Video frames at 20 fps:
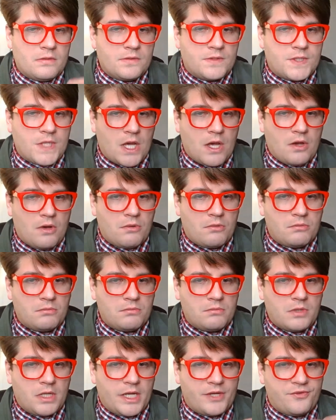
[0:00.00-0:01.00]
So,
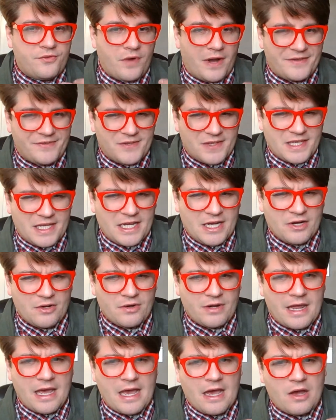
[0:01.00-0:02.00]
addressing here
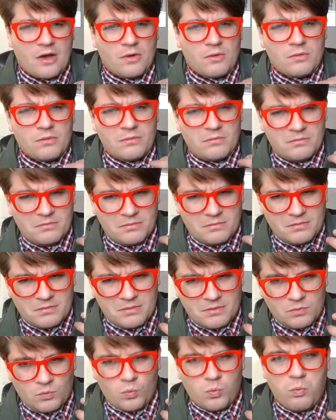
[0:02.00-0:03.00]
now
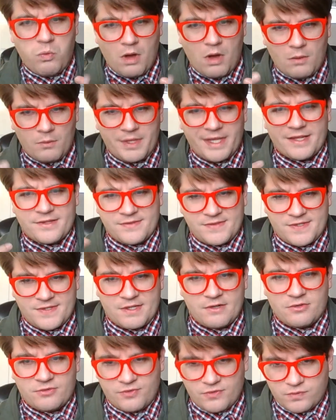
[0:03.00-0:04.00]
what we
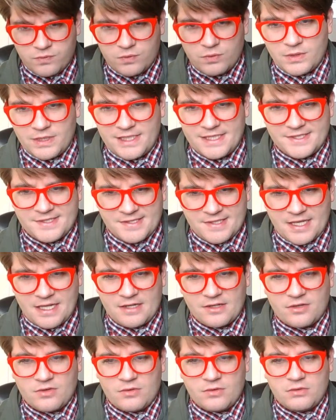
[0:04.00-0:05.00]
consider truly
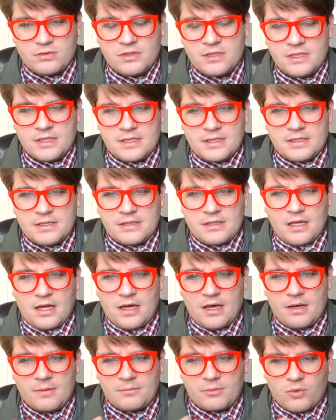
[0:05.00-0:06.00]
aesthetical
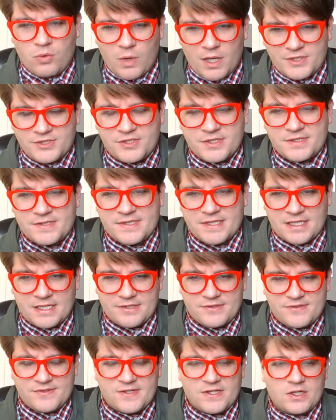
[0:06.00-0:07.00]
um, questions and
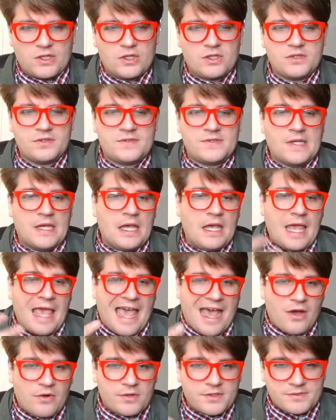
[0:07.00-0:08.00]
concerns.
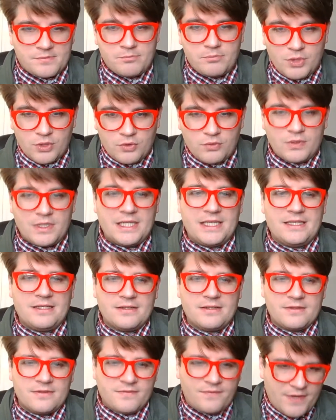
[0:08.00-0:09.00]
How does beauty
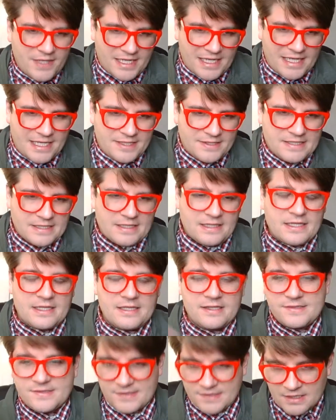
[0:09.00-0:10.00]
fit into
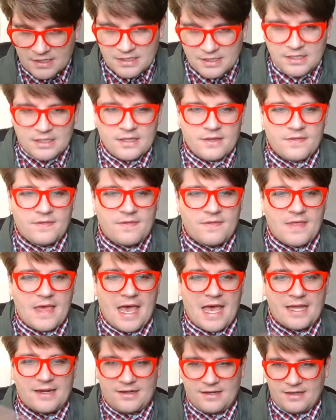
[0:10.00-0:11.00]
this?
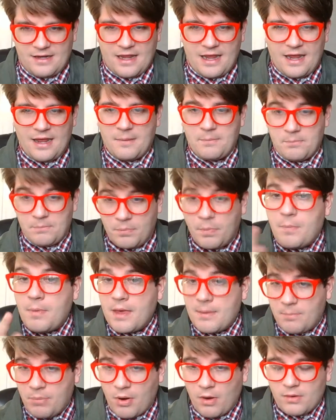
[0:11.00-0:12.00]
That
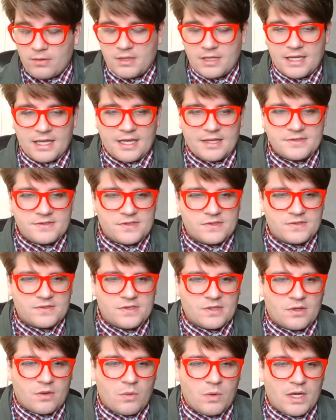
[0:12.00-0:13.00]
it partly answers
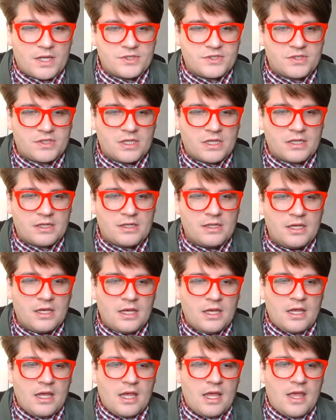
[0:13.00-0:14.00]
the question,
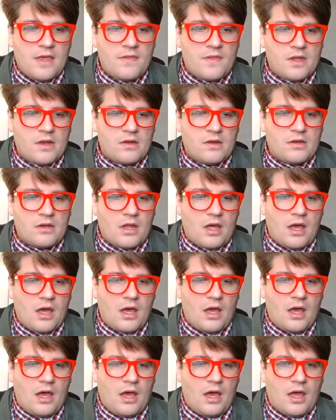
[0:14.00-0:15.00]
and then
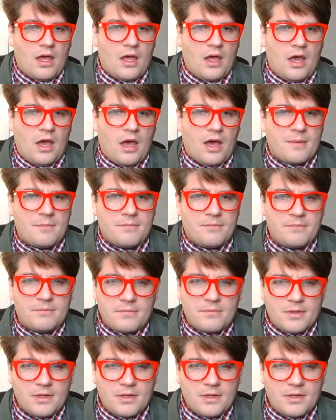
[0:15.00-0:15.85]
um,